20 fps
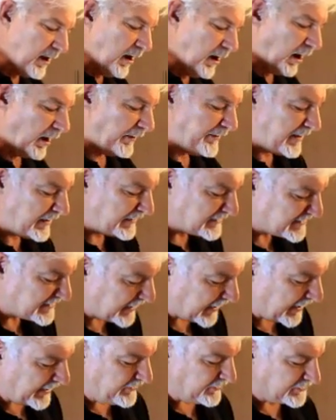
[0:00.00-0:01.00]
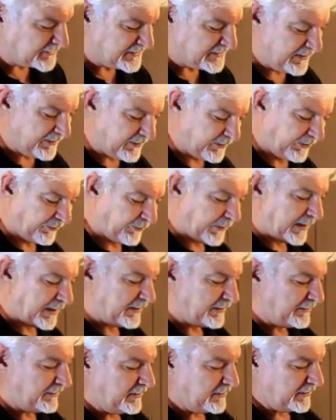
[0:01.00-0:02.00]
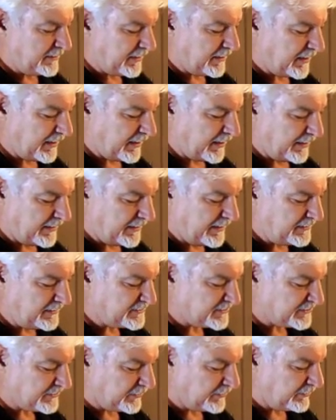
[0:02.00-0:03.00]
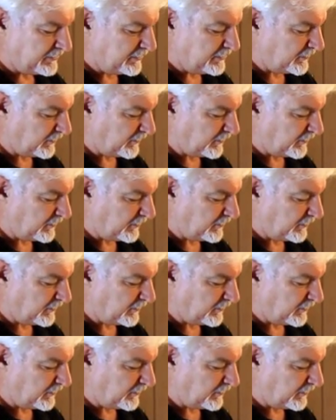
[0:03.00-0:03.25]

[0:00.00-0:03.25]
On the inside, you'll see the threaded insert